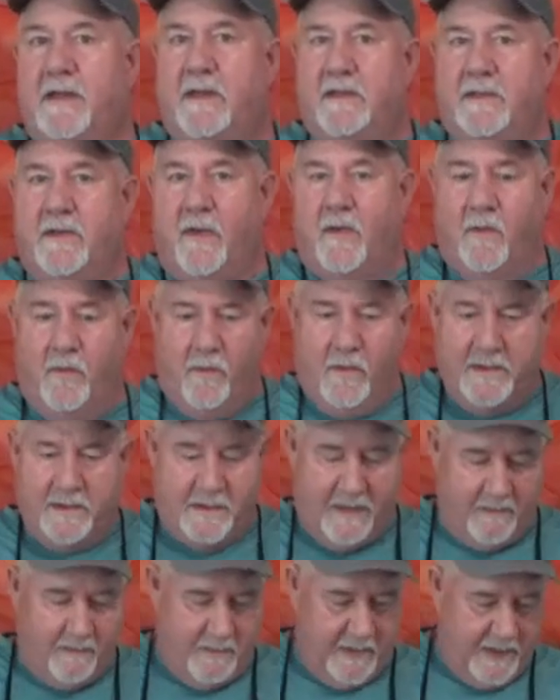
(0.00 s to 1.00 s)
So once
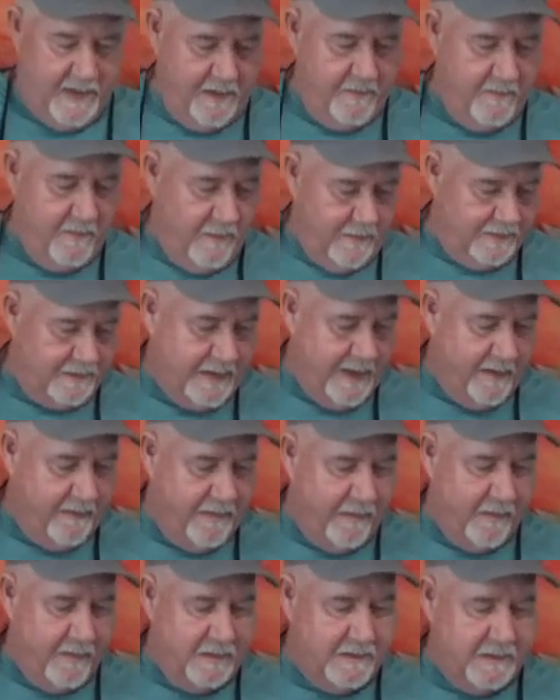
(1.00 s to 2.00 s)
I'm done with
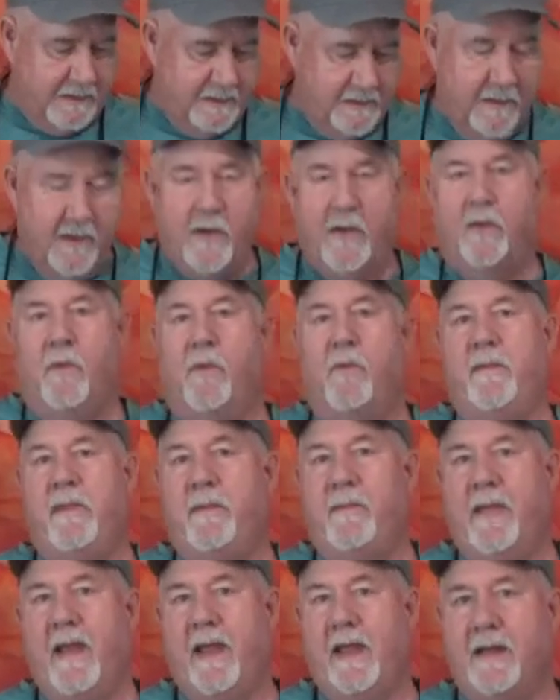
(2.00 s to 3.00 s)
that portion, we'll be
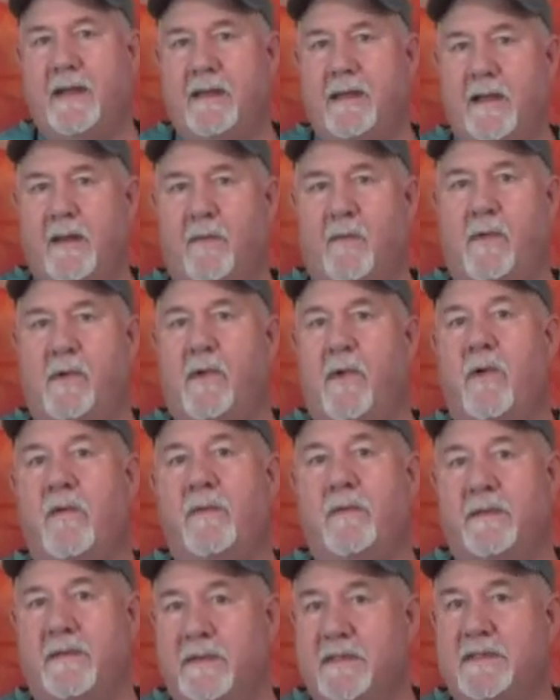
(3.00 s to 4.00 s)
back and we'll go
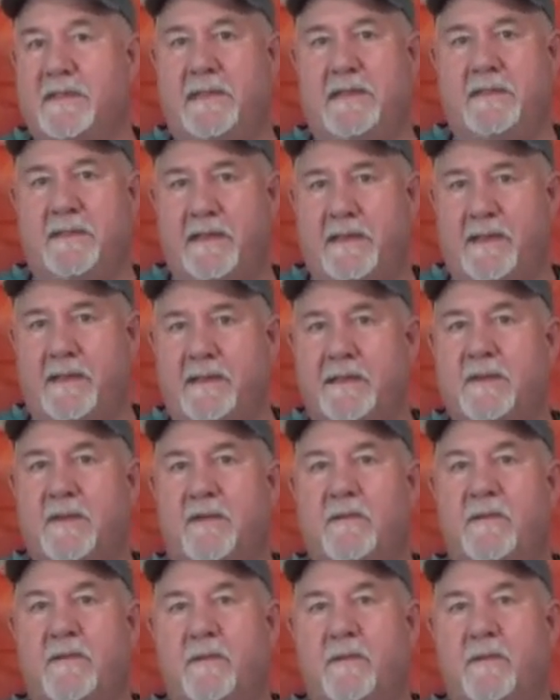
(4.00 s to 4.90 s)
over the seasoning and so